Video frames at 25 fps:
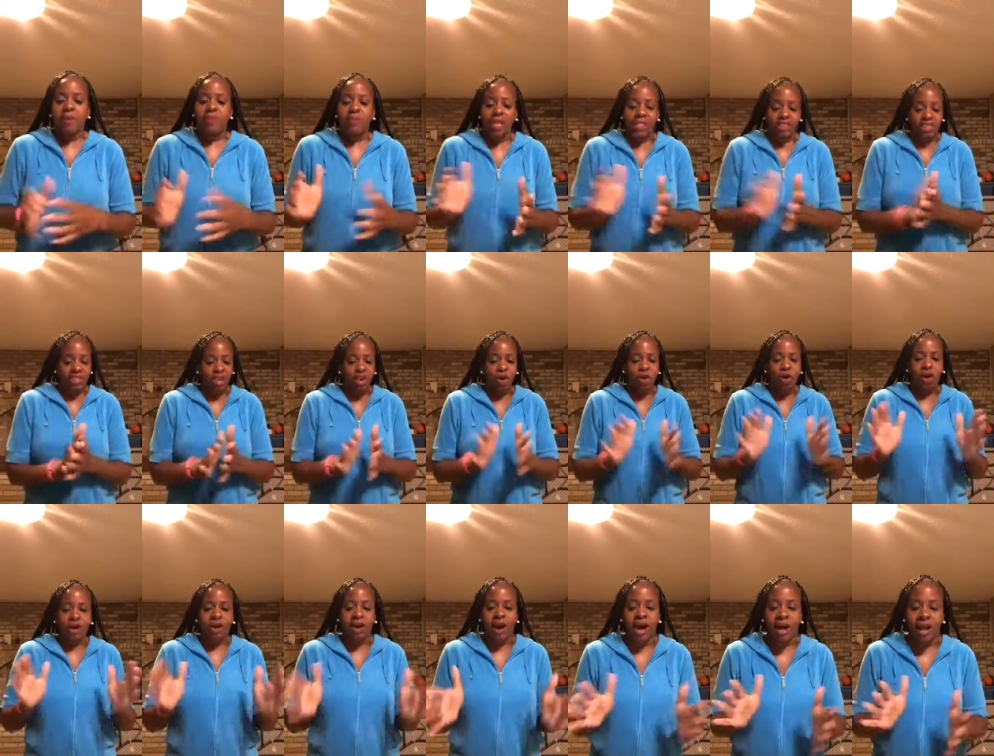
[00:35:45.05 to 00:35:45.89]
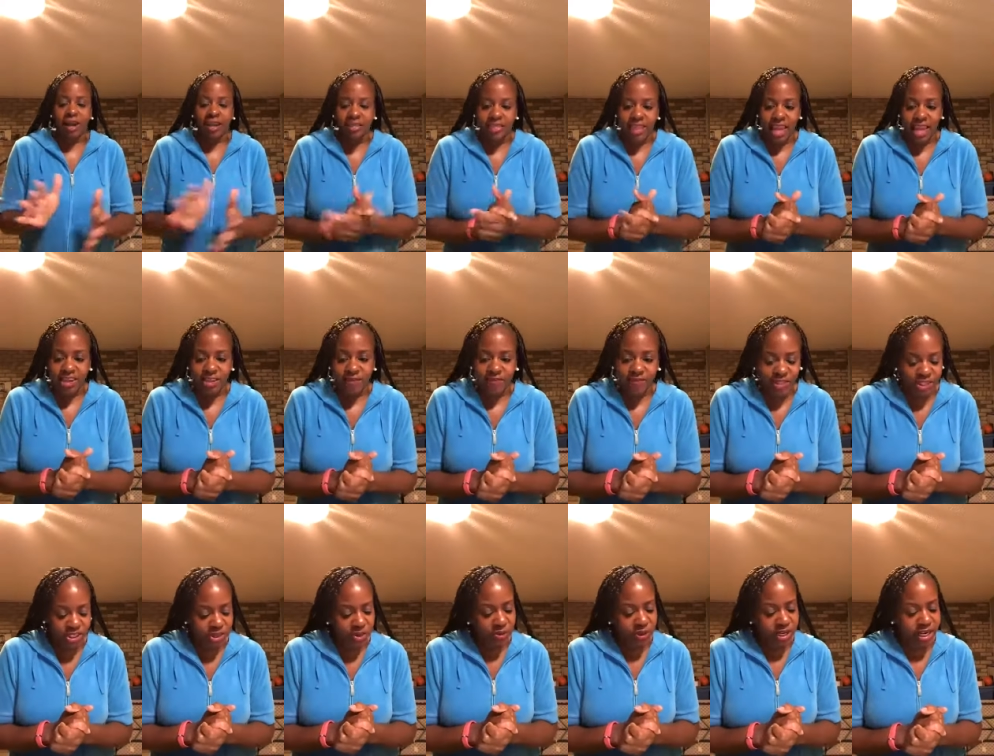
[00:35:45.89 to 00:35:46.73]
Bless the Lord, caller. Thank you for
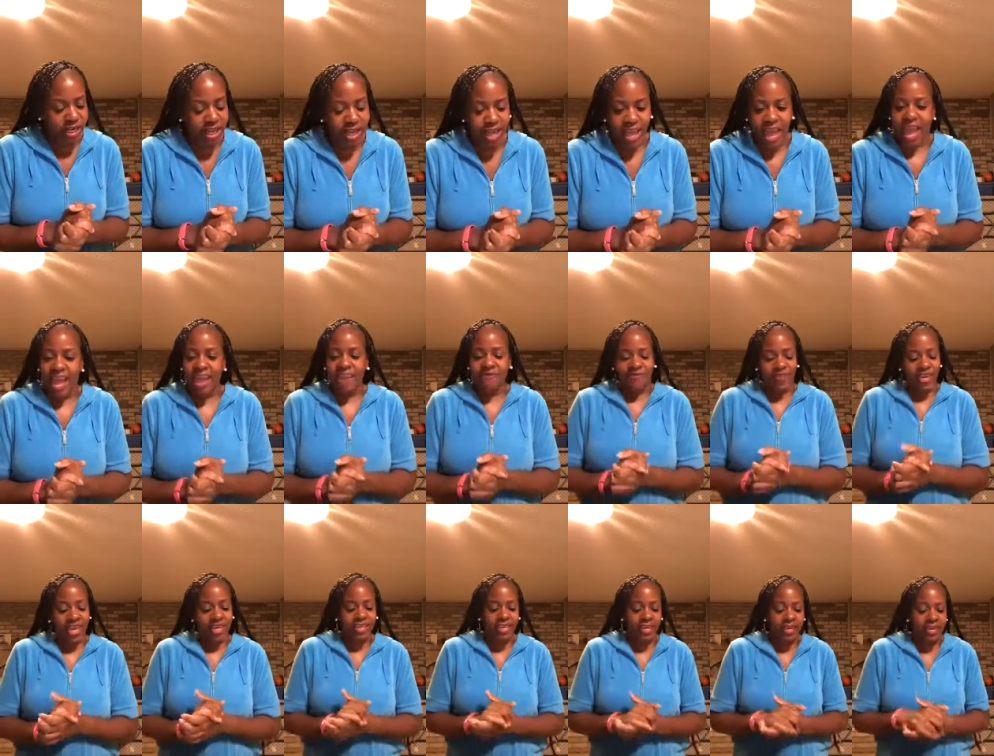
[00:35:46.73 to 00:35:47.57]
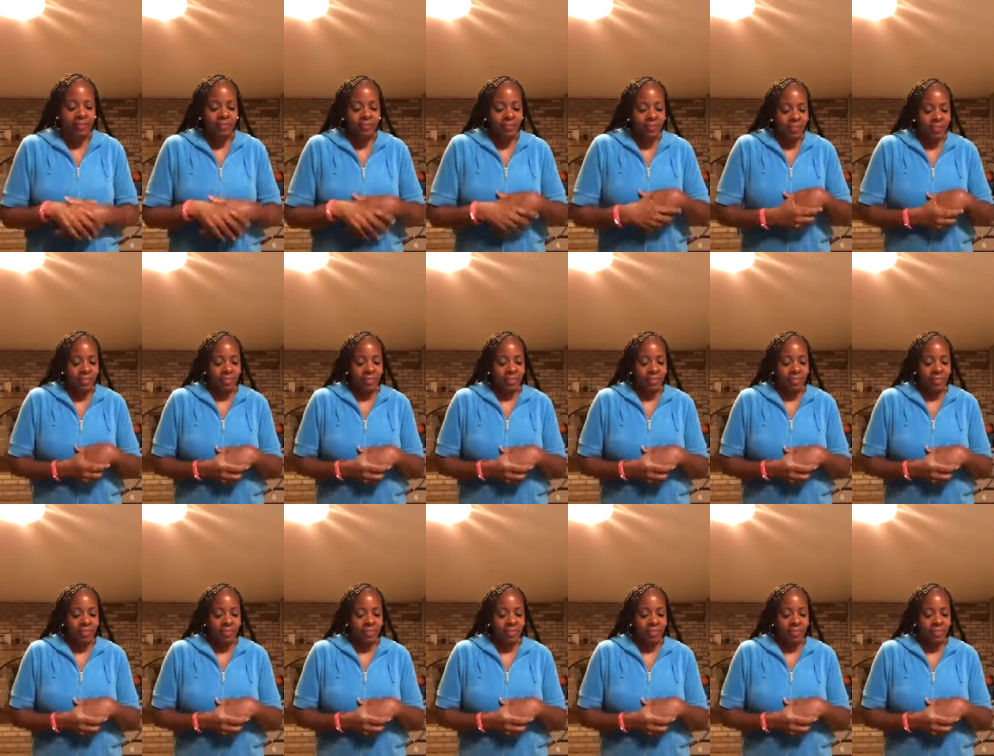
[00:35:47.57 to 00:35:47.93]
tuning in. Hey, Vicky.